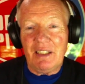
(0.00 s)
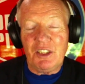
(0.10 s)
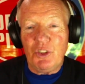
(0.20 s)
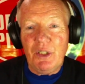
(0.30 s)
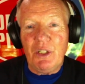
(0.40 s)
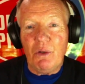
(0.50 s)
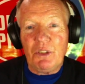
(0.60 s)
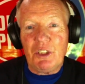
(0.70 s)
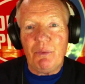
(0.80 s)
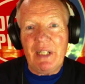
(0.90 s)
the shooting
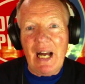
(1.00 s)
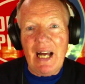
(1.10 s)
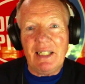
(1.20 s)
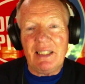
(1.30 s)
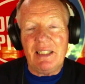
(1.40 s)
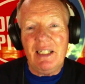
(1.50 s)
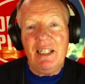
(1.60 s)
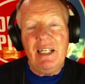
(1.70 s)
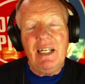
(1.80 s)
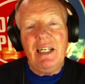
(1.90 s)
coach that we got, and
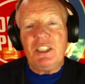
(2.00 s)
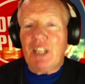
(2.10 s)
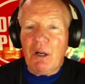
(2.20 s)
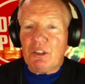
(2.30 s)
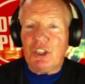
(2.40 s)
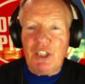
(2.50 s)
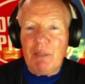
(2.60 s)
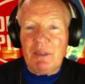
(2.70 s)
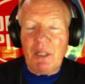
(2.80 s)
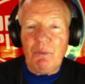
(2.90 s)
shout out to
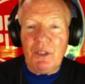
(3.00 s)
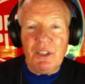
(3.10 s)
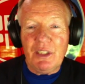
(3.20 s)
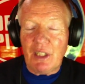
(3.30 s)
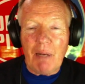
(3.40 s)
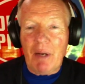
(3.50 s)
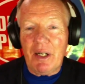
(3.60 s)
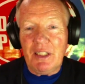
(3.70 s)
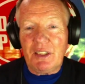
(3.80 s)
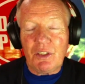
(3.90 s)
James Edwards and
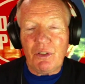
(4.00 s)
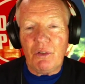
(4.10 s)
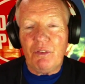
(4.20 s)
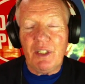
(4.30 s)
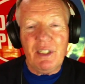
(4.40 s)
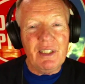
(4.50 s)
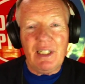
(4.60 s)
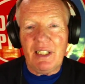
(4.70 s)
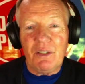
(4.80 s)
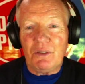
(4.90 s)
Amarius Sokova
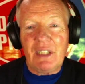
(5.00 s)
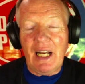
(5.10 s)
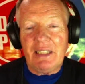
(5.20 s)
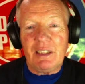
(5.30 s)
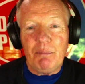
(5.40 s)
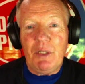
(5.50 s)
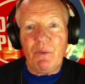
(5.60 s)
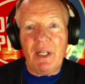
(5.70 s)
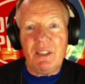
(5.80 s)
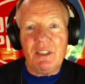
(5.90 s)
and those guys, the beat
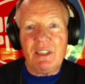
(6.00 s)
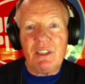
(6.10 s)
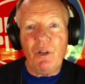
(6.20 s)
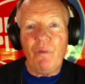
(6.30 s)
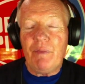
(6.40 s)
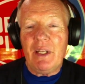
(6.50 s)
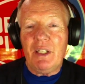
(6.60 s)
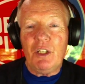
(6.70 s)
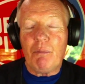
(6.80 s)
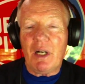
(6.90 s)
writers. So,
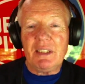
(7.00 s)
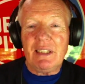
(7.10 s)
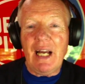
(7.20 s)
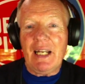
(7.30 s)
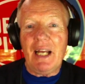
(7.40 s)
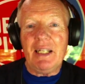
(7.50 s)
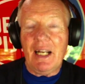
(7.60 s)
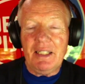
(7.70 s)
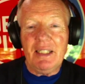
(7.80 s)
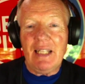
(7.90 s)
Mark Stein, I
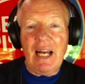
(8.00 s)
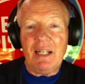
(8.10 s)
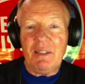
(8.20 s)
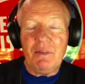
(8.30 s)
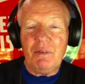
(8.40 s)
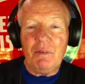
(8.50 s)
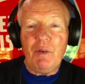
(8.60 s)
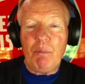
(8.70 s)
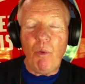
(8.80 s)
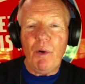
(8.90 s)
did that
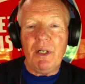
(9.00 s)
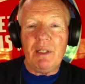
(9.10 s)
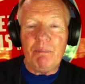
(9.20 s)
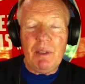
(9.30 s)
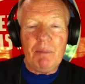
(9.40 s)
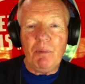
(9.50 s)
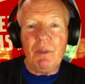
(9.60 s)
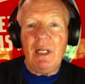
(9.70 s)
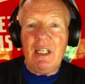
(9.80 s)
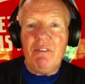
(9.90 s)
report, and people,
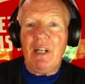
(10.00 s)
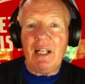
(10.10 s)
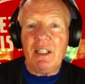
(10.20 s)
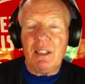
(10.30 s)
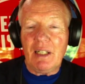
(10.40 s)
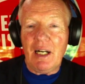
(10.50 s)
even on the